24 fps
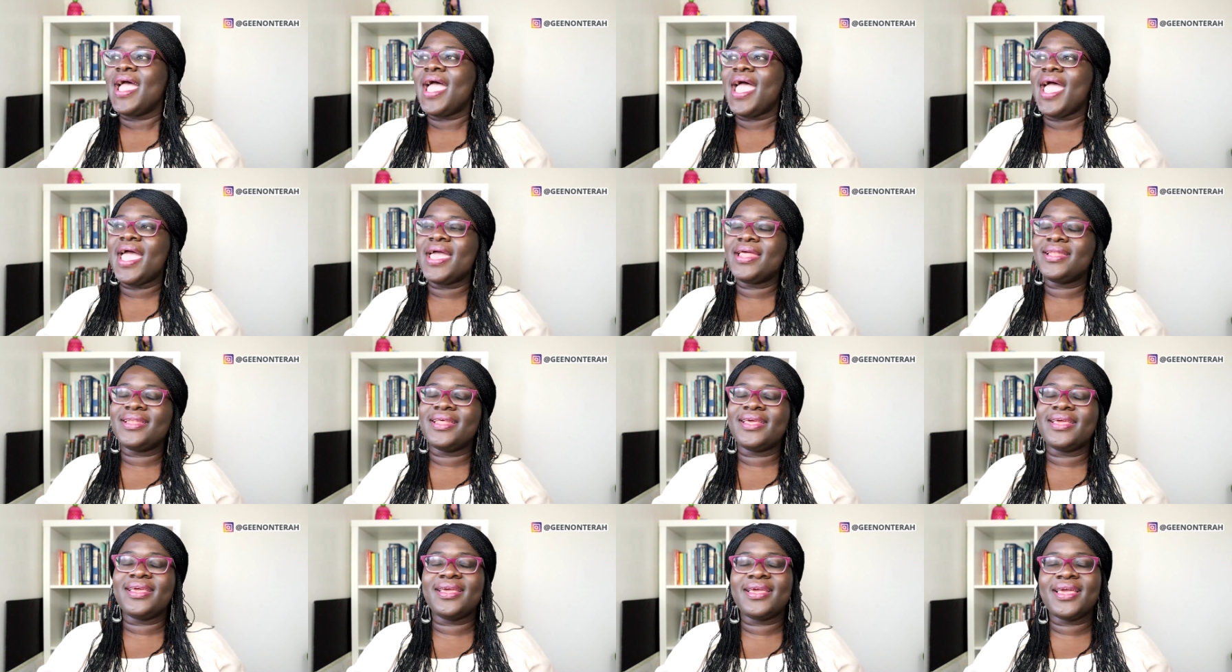
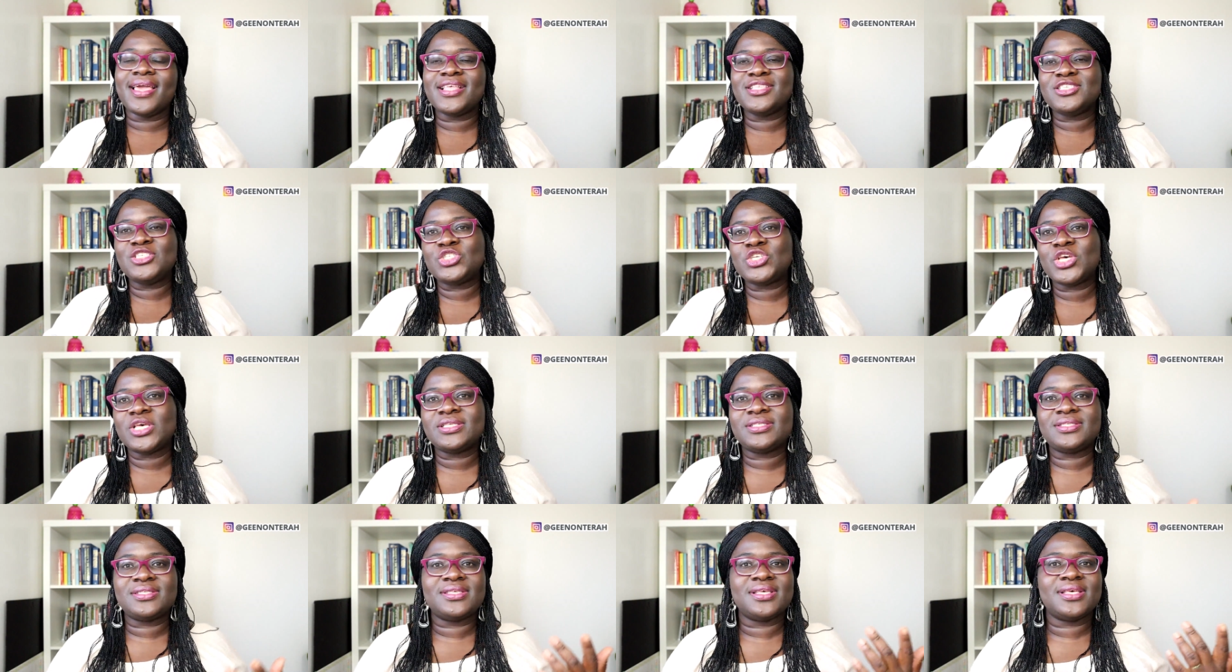And it
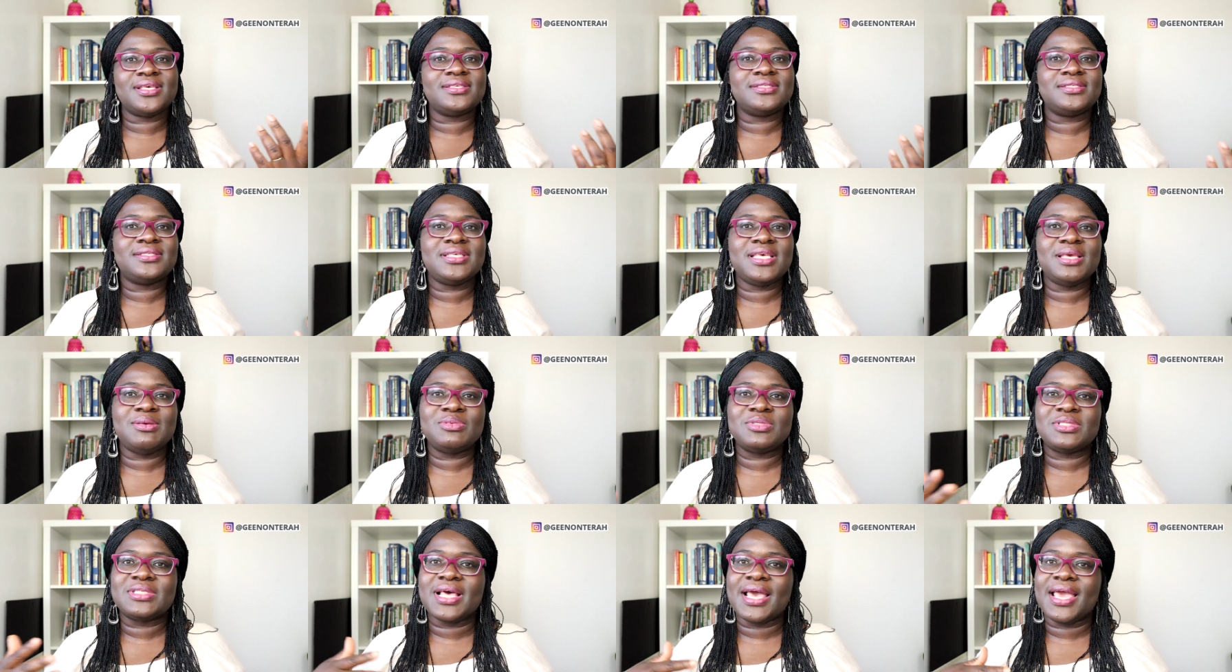just
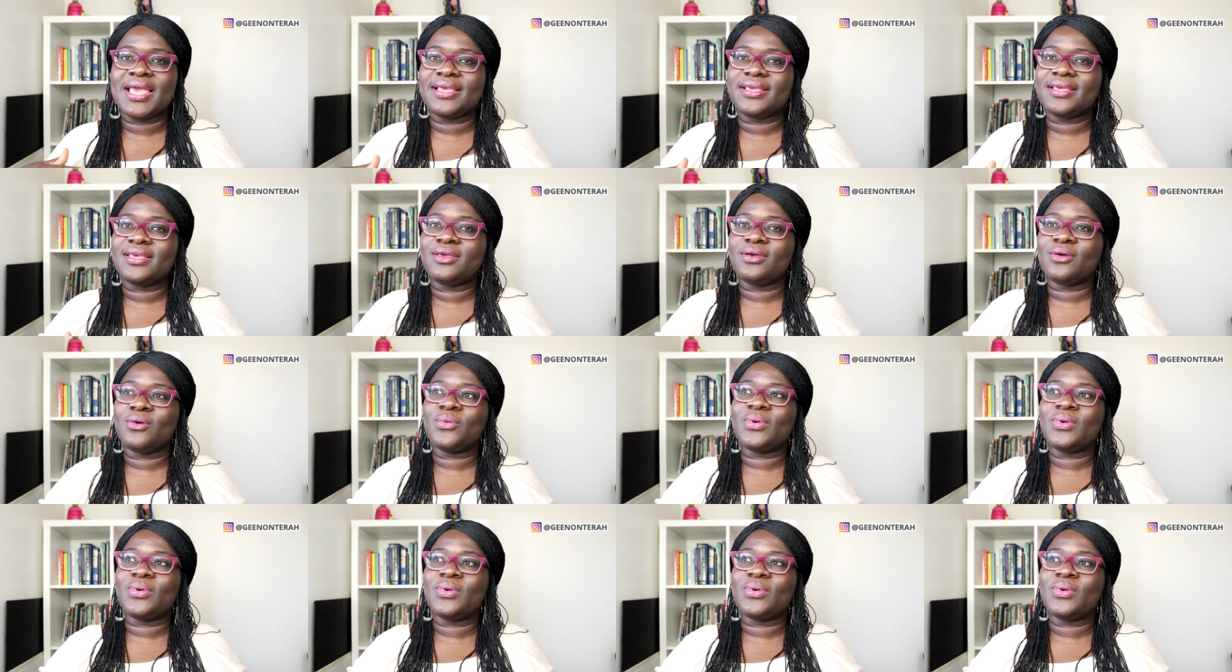seems like,